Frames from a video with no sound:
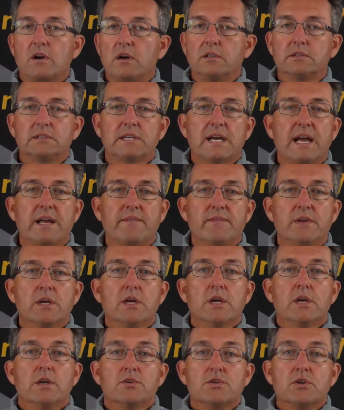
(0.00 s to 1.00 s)
all time.
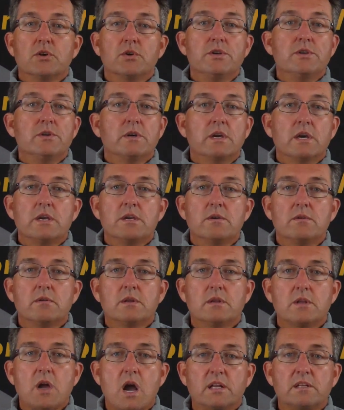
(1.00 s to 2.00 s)
So you
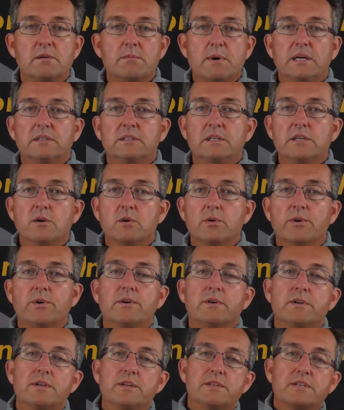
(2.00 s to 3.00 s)
talked about the
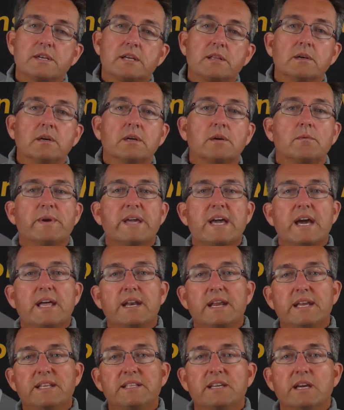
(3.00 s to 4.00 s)
owner, you say, look, we got
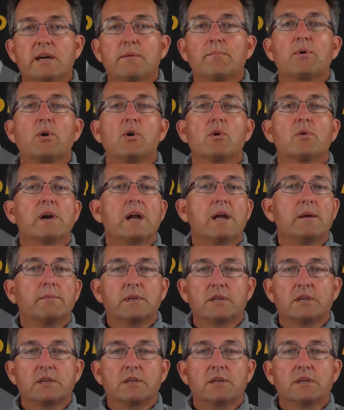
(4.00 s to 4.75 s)
an ATM program,